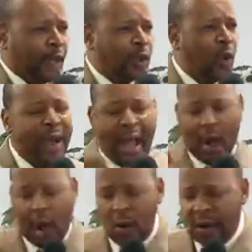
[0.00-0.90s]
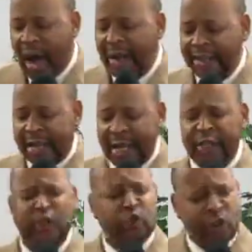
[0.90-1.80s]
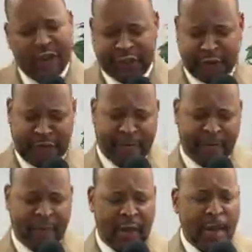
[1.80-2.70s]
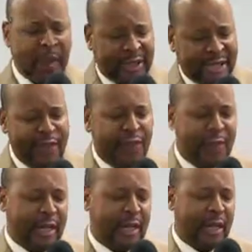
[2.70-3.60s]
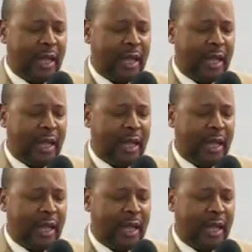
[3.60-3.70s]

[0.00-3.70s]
So now all God is saying is, trust me, believe in me.